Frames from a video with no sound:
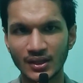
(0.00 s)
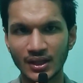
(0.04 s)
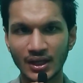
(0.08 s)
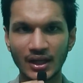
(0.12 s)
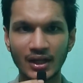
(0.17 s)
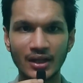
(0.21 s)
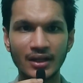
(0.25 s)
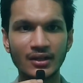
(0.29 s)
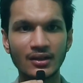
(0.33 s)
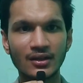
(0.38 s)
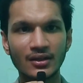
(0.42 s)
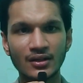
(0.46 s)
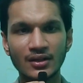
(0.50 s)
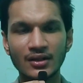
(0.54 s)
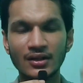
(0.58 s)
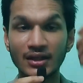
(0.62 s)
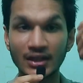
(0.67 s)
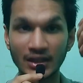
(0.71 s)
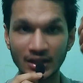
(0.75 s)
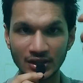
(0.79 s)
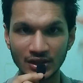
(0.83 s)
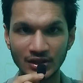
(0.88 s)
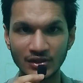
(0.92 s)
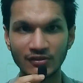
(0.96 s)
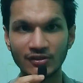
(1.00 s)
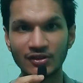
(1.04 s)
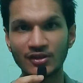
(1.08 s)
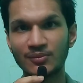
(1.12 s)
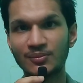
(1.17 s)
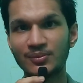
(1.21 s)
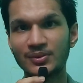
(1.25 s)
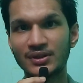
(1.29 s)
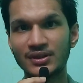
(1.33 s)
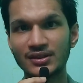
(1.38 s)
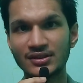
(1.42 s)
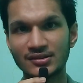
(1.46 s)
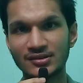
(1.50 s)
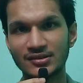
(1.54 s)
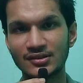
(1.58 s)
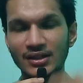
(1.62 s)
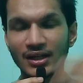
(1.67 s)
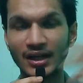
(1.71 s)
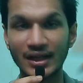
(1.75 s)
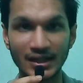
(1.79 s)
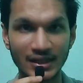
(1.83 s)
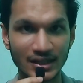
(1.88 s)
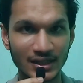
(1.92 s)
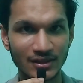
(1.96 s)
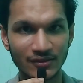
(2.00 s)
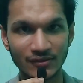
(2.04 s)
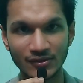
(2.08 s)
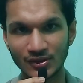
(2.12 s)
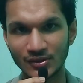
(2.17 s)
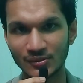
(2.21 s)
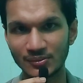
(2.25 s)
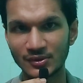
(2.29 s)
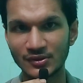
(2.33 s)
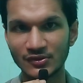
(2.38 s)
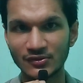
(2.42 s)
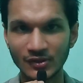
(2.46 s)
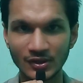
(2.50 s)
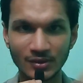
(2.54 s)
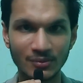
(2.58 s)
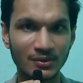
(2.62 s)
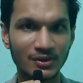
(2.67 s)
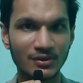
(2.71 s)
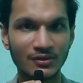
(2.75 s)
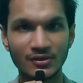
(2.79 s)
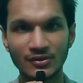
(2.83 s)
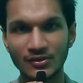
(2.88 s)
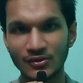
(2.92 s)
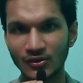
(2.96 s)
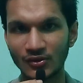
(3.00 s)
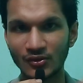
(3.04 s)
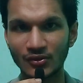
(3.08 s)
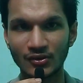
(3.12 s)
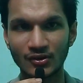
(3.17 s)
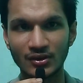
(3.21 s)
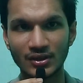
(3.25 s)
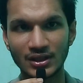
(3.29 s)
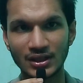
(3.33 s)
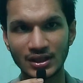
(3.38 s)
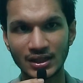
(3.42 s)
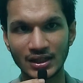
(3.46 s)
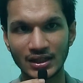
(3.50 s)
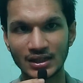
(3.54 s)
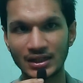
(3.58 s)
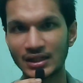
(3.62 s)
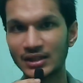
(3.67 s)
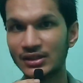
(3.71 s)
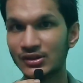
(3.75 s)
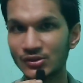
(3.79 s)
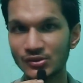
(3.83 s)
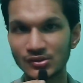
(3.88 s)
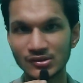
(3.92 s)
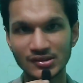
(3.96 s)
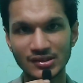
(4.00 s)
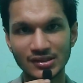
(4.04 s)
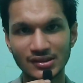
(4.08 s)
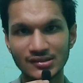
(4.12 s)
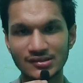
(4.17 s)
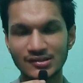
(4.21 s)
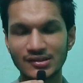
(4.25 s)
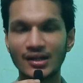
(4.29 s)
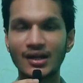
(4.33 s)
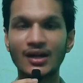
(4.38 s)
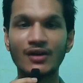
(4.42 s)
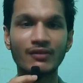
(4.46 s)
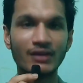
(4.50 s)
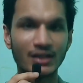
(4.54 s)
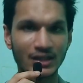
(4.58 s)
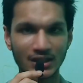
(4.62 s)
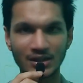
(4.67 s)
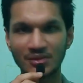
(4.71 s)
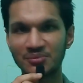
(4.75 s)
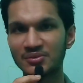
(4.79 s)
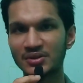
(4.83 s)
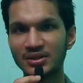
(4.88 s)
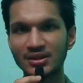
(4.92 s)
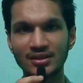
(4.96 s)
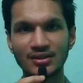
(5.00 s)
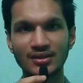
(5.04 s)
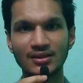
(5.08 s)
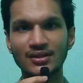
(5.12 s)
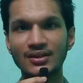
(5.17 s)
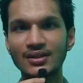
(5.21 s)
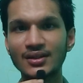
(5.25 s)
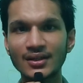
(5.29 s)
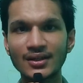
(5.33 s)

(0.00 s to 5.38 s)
And tech developers, IT developers, web developers, or tech enthusiasts are welcome here.